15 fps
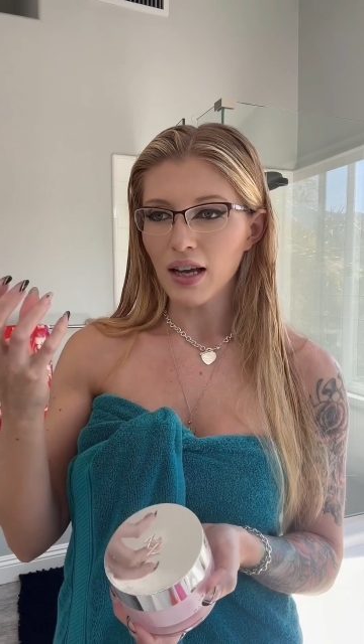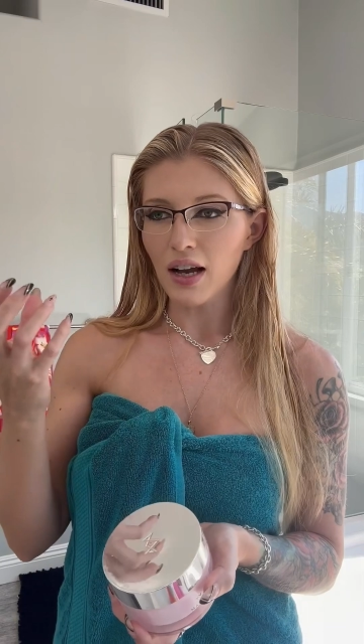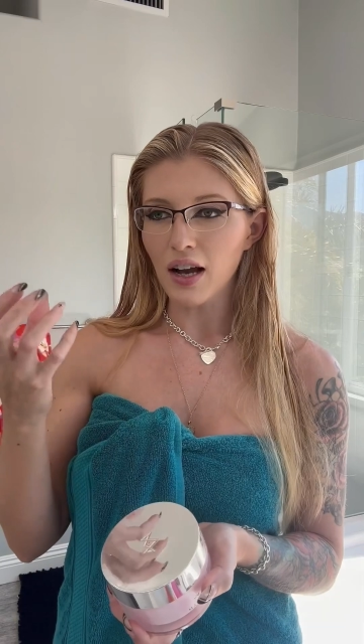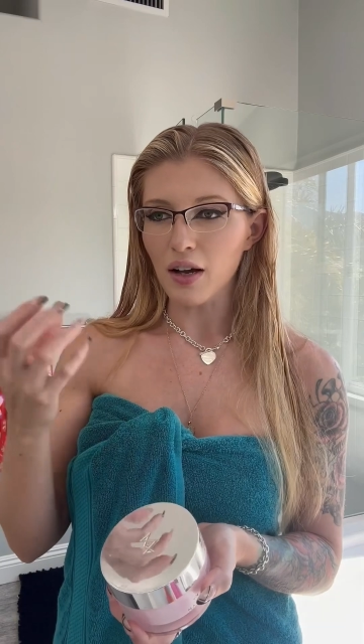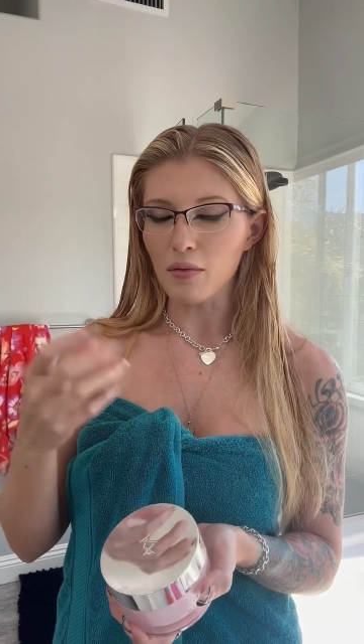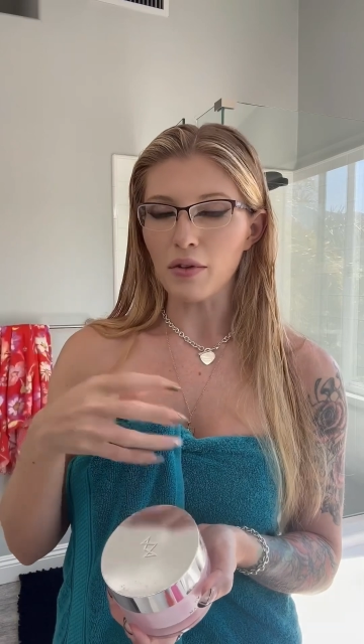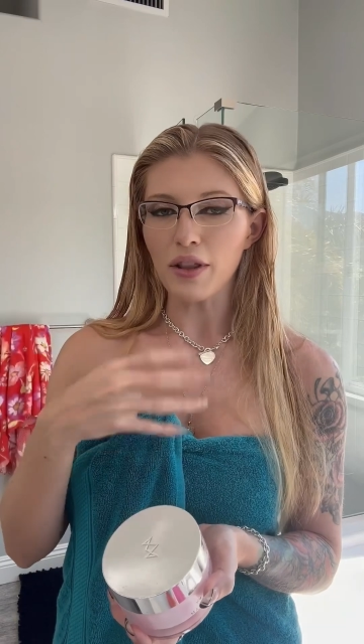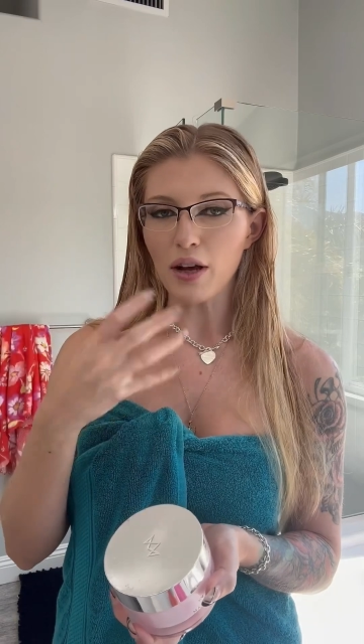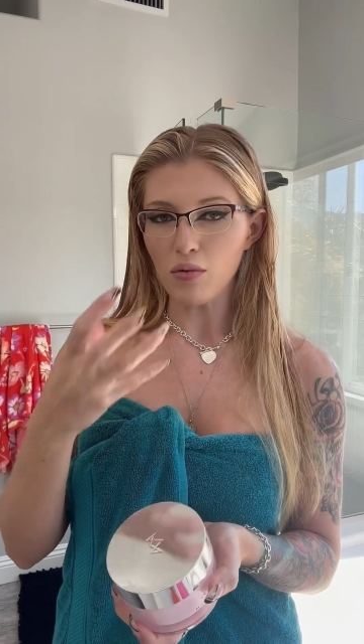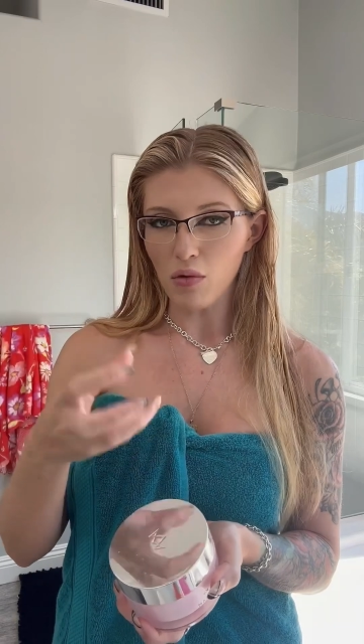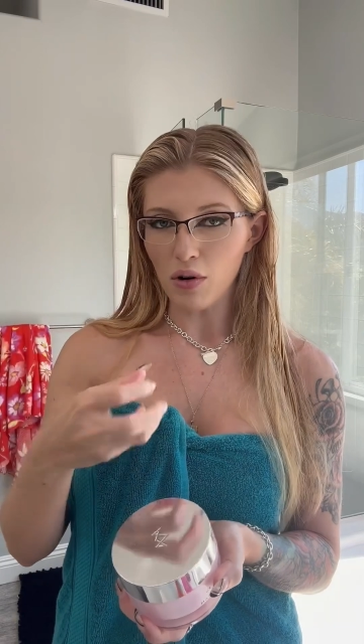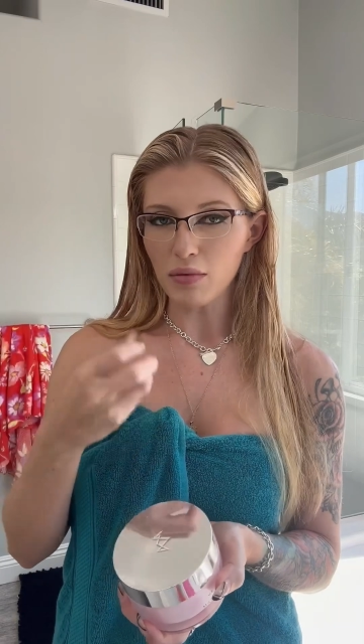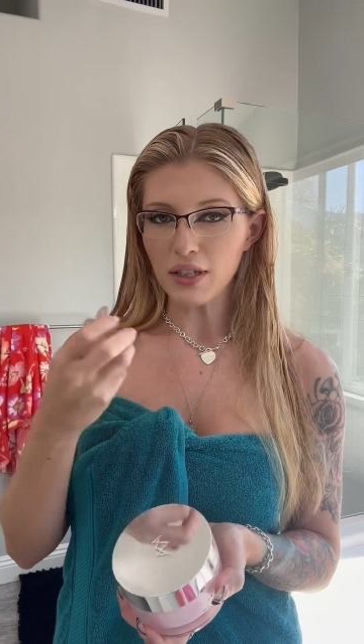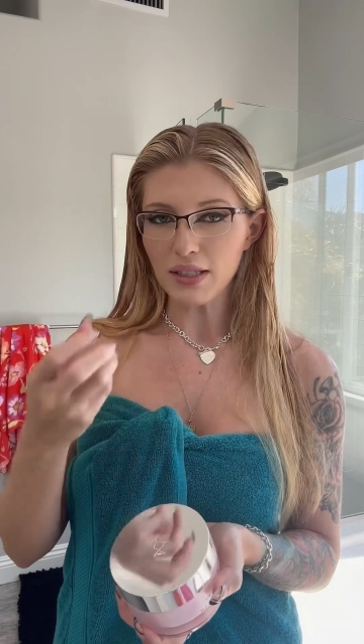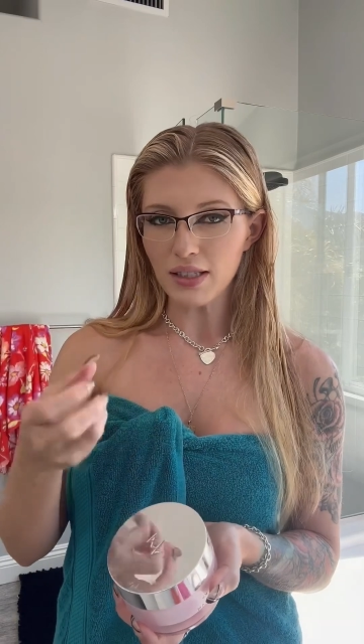or that
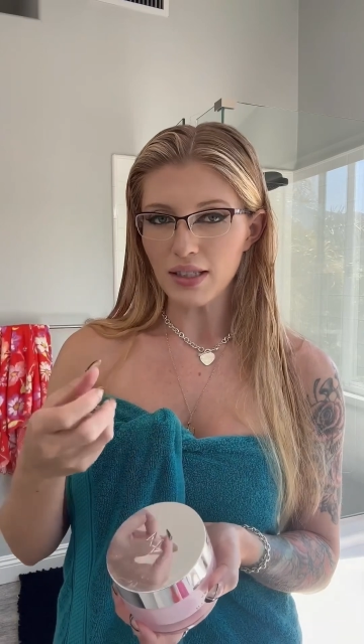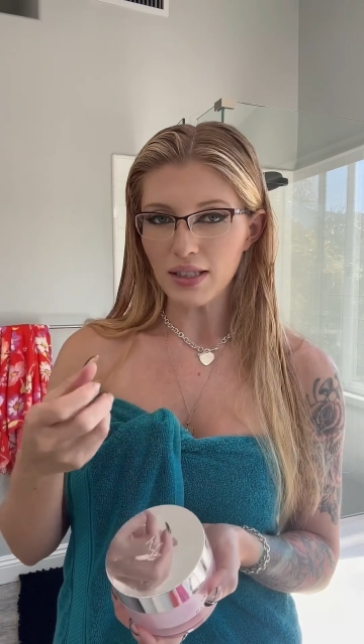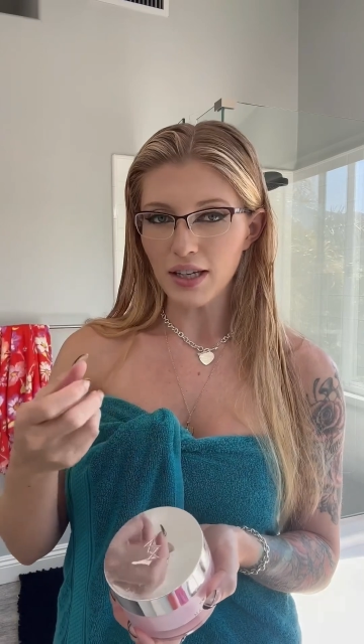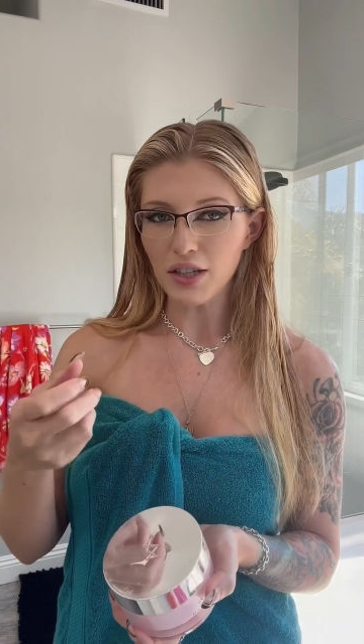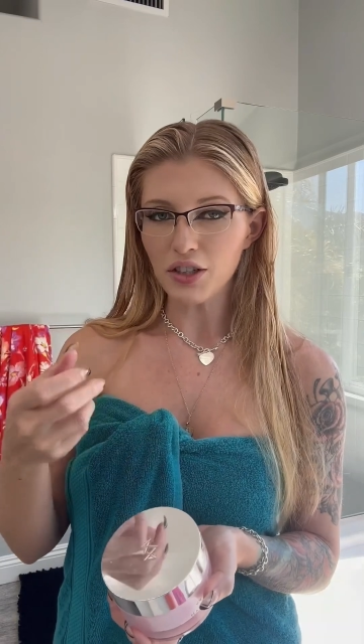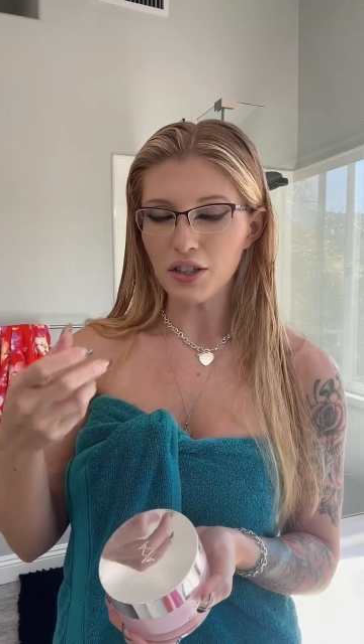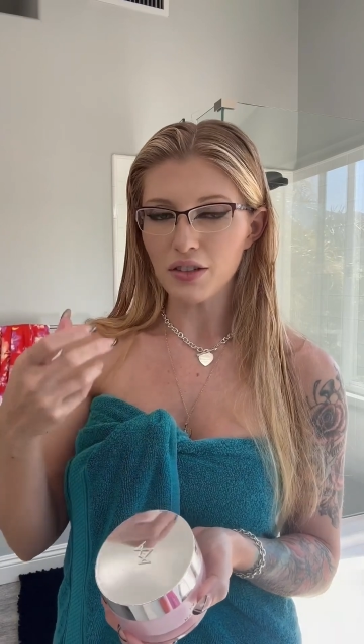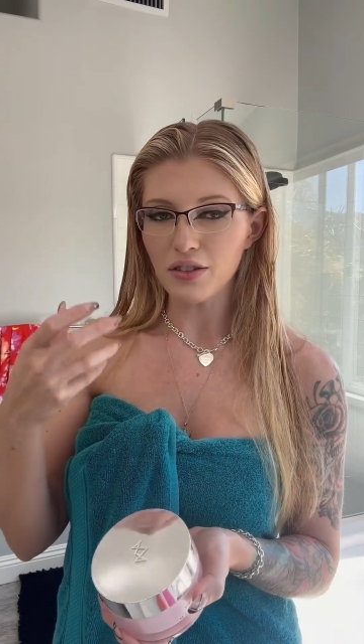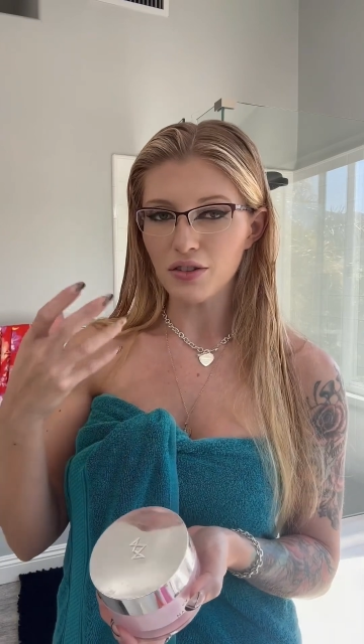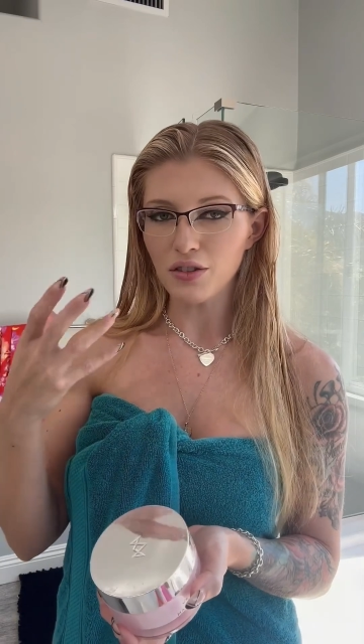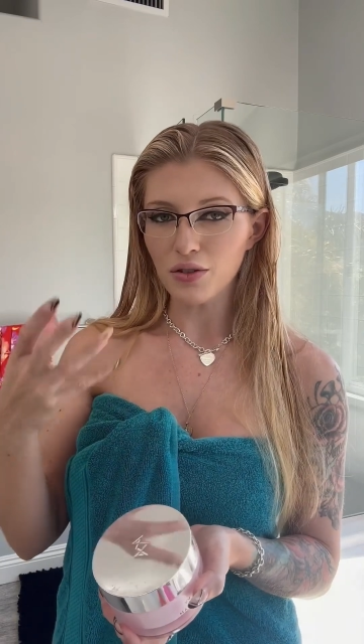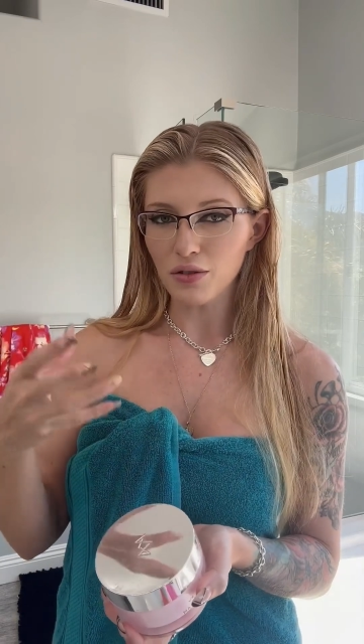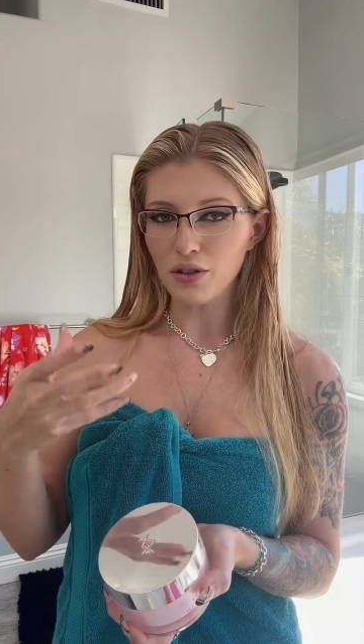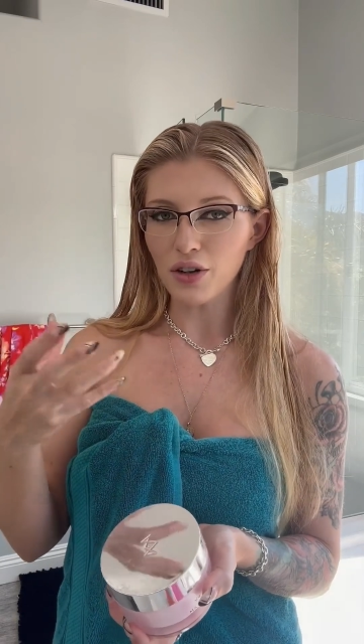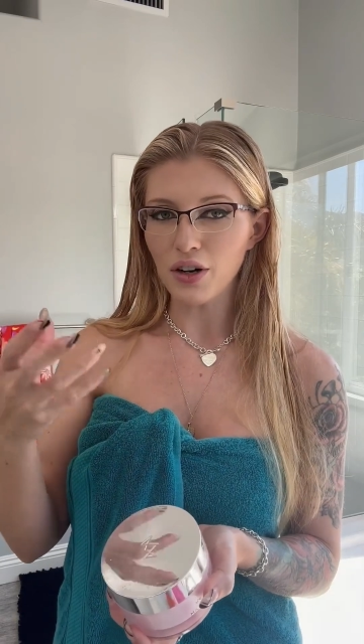warming sensation
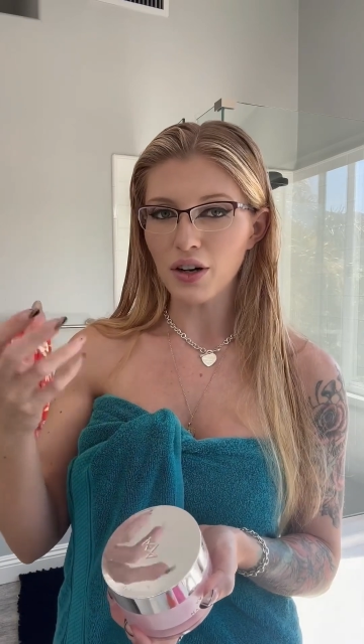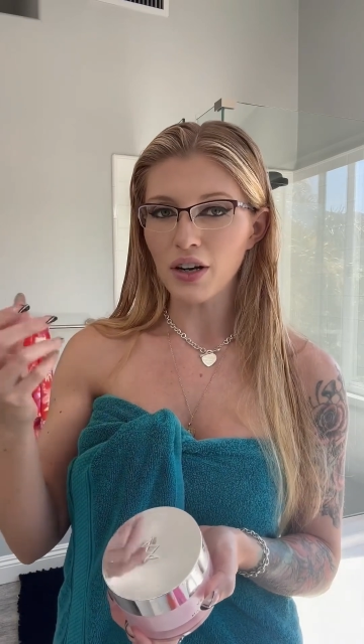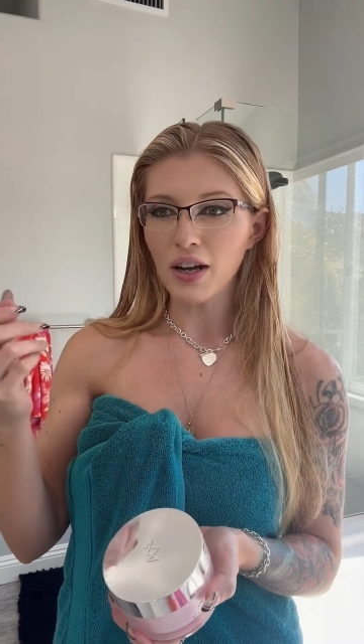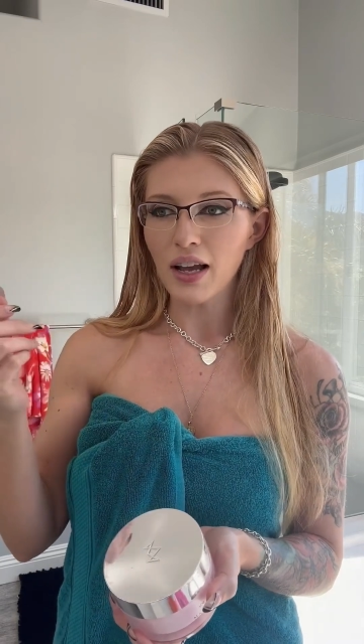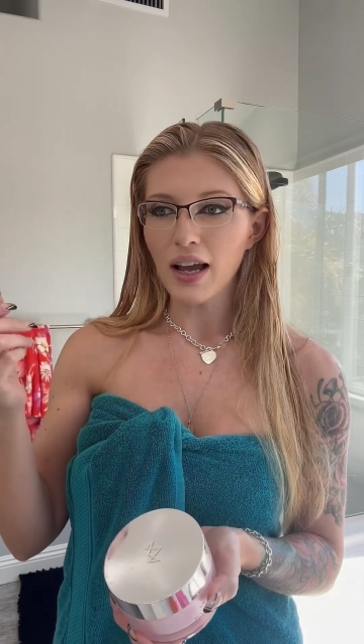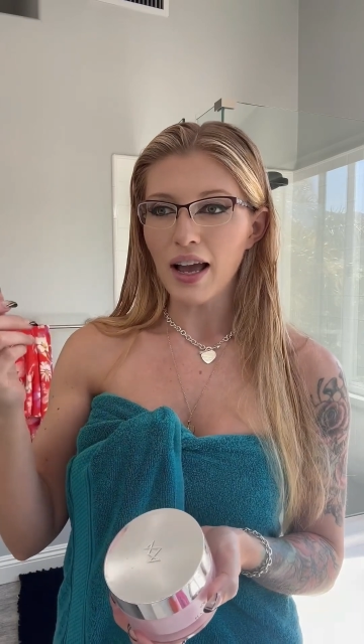to occur,